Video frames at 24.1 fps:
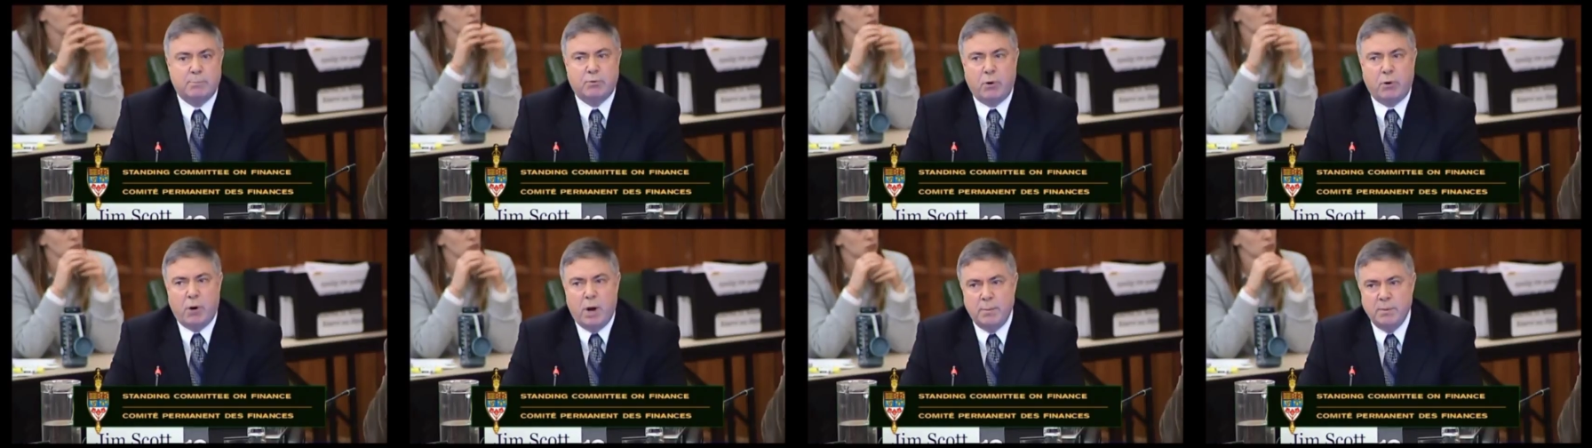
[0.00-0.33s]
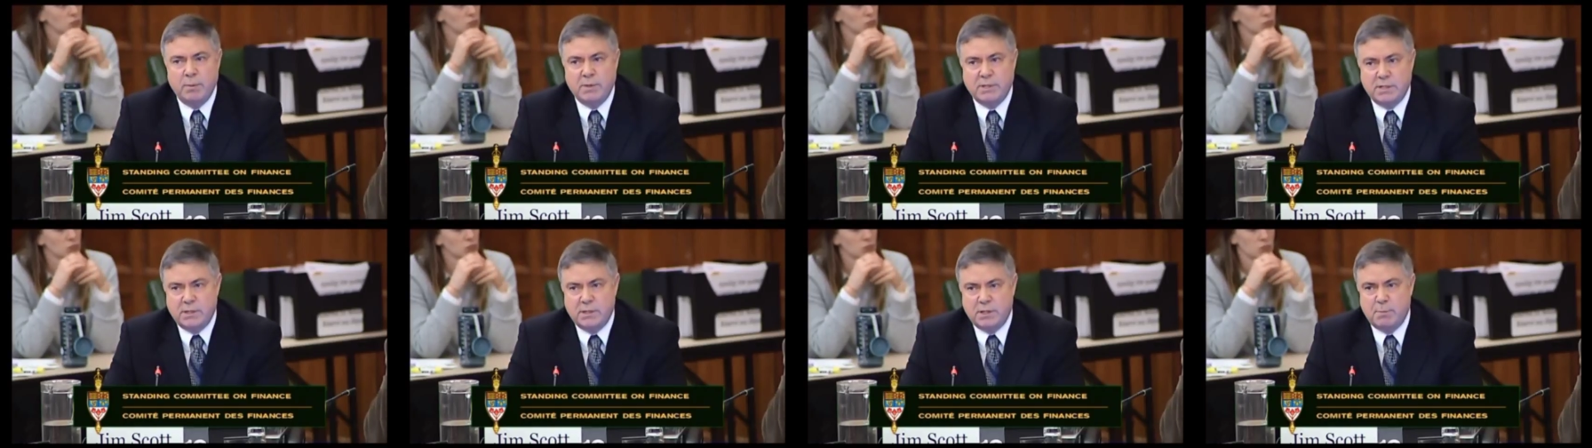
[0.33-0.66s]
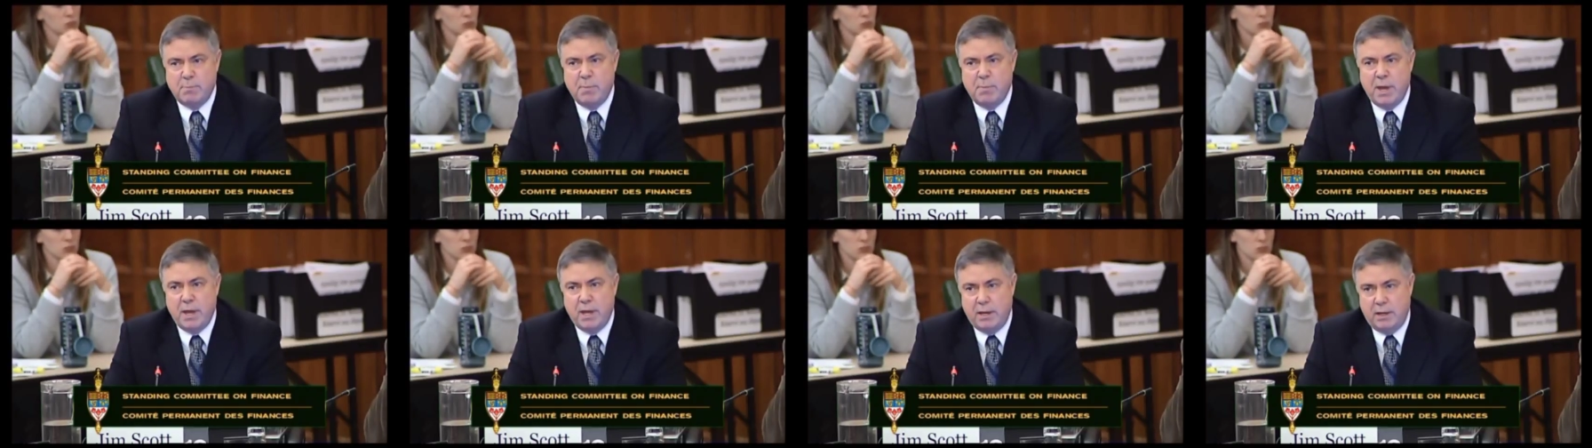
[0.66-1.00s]
the
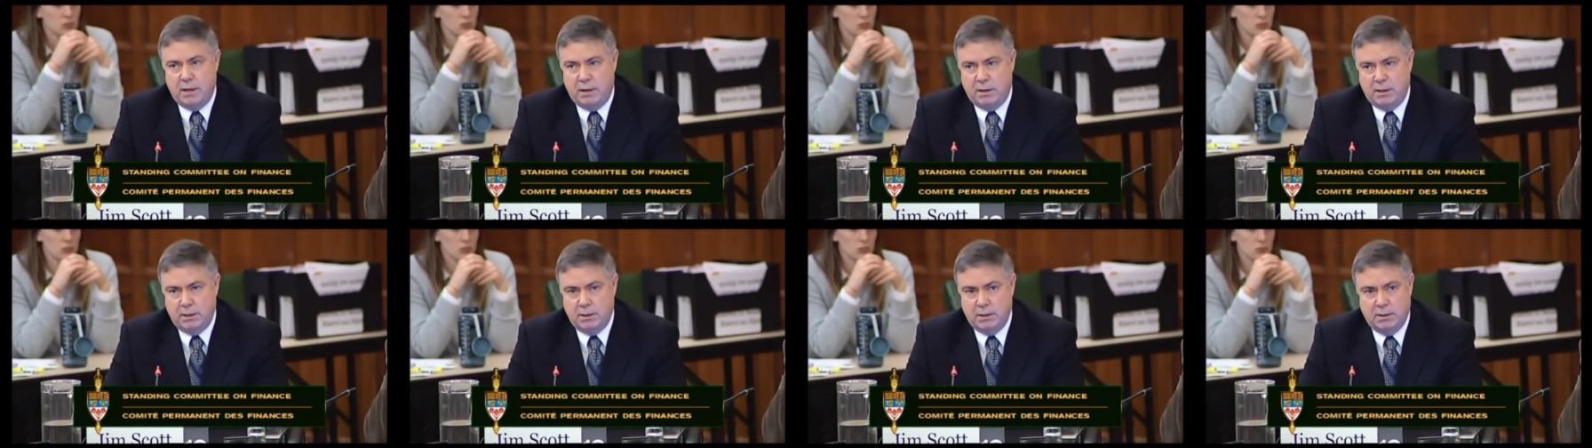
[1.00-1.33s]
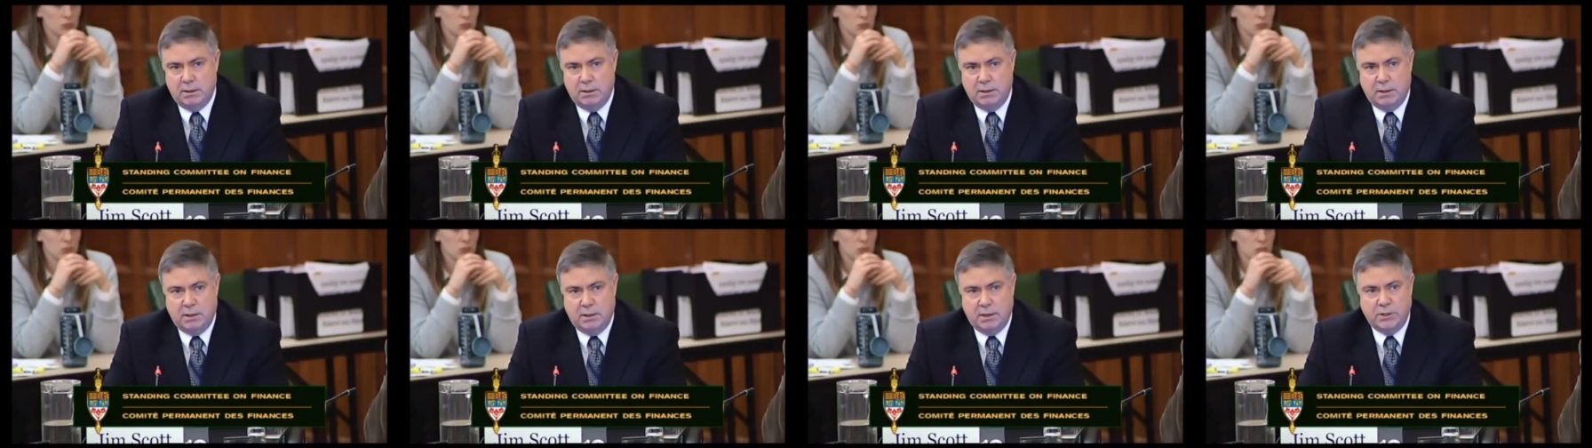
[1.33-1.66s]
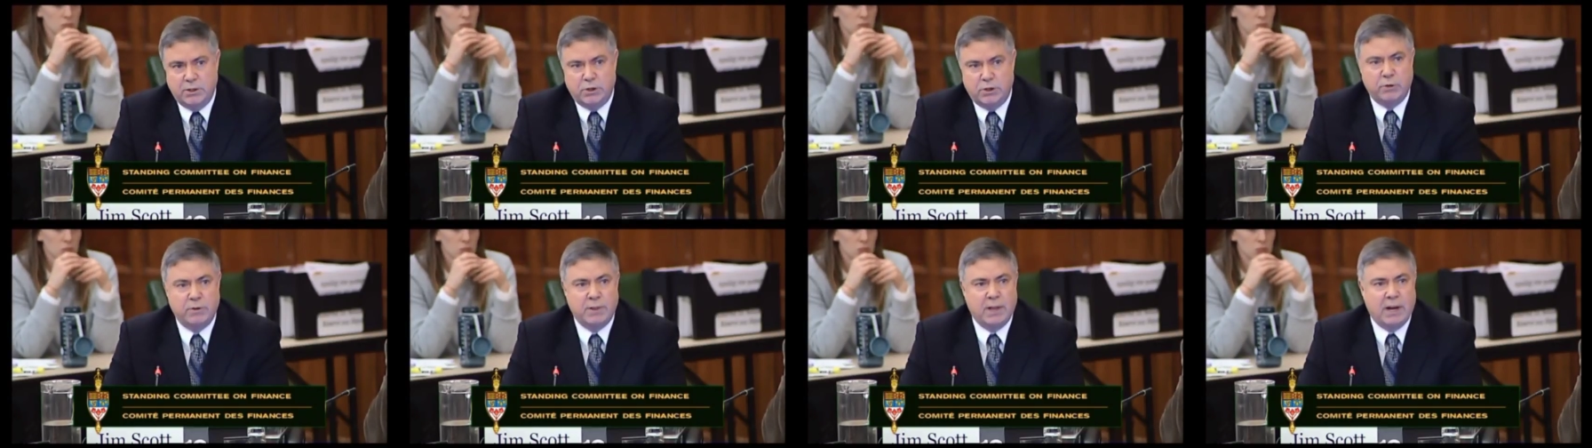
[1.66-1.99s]
promises made
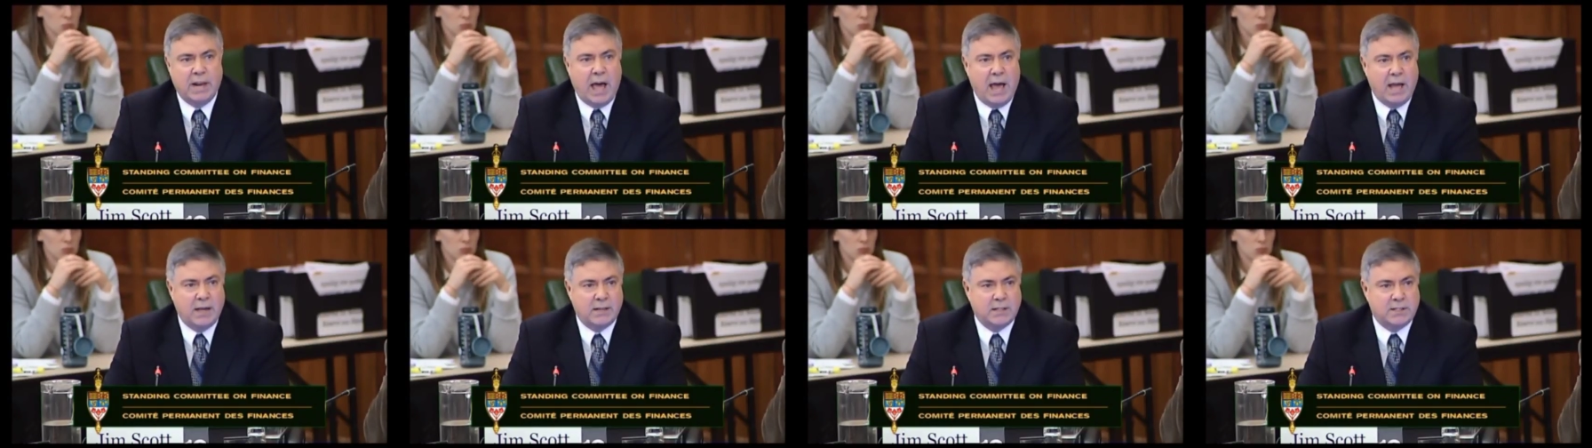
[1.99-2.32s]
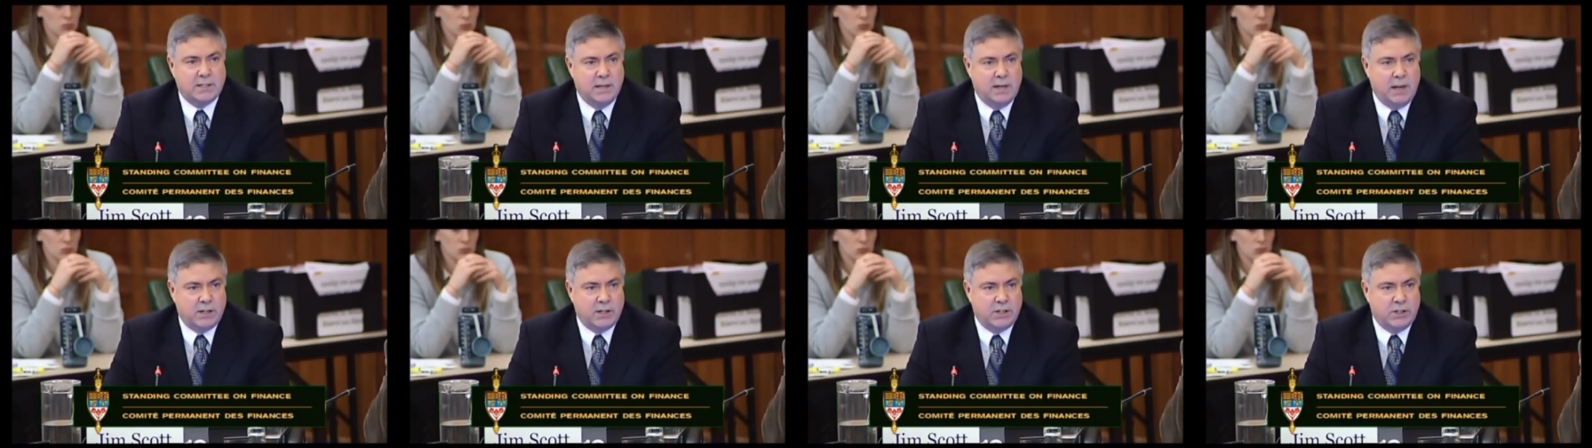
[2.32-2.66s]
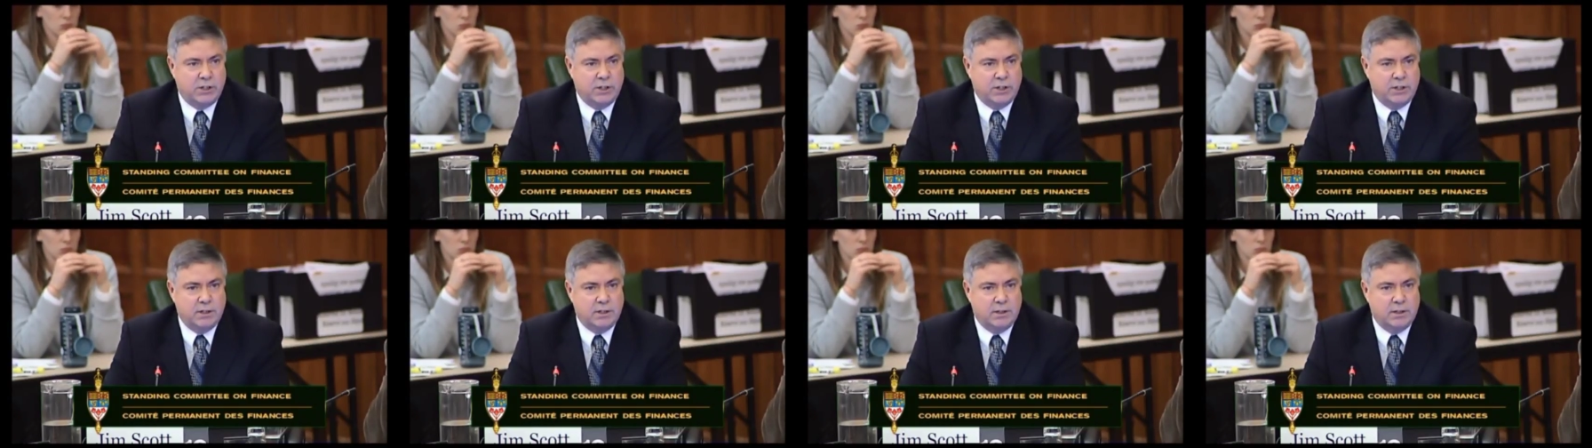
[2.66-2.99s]
during the last
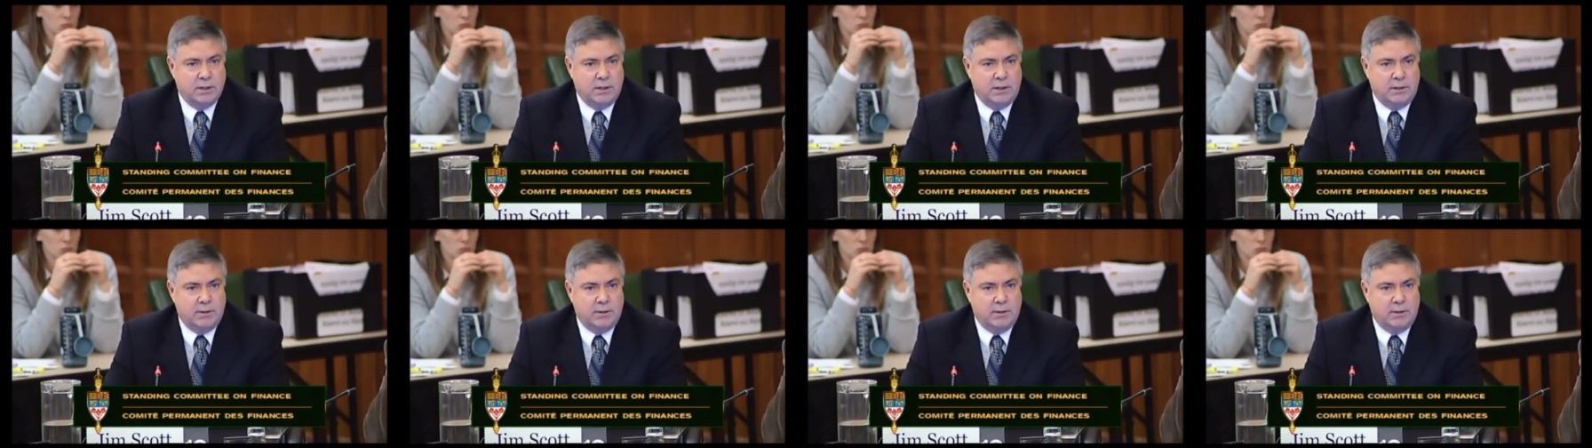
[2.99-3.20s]
election